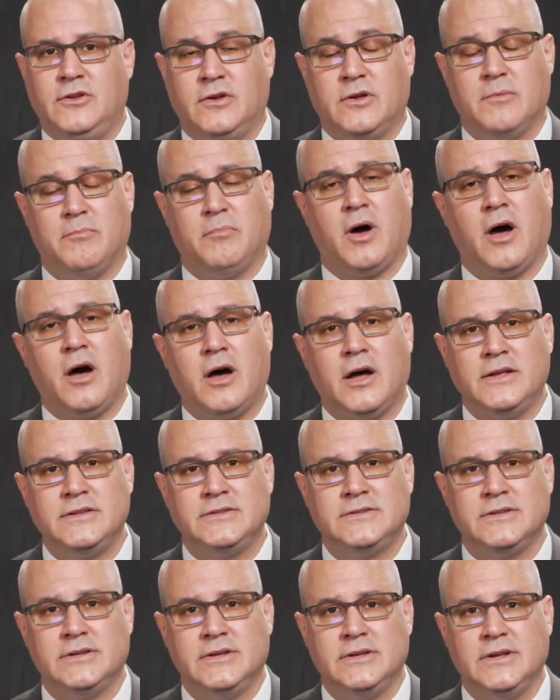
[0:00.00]
you can
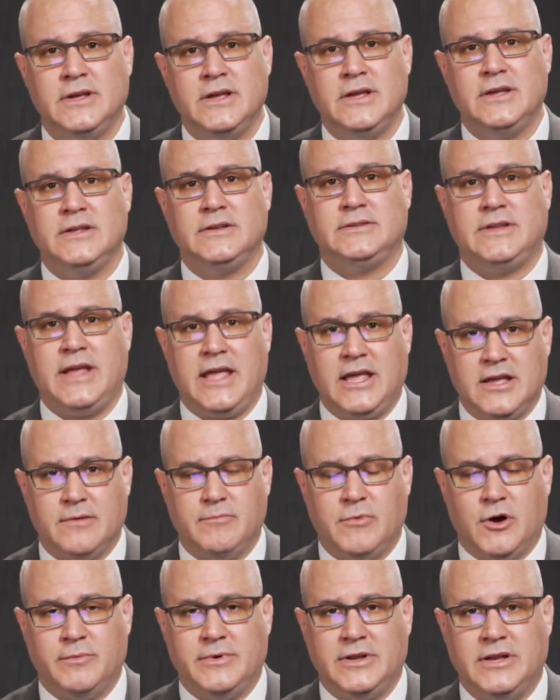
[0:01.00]
pause, take a
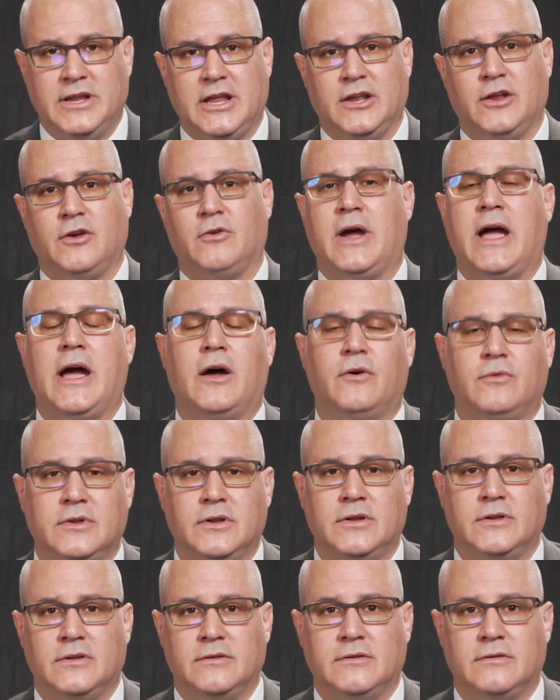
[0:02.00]
moment, and
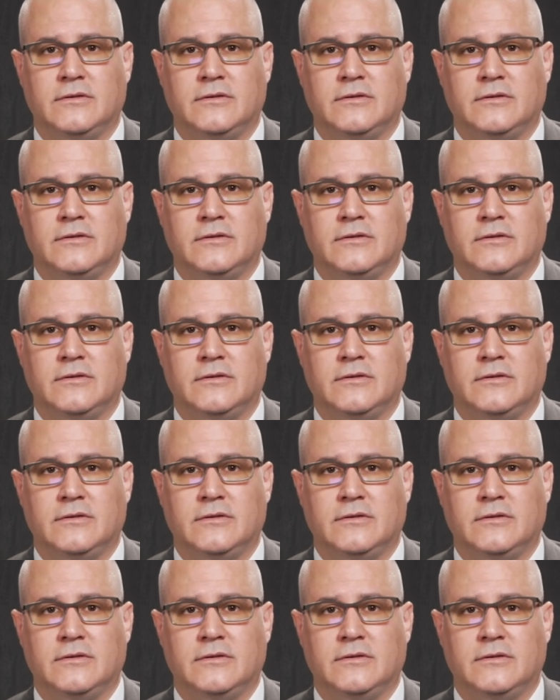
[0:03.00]
ground.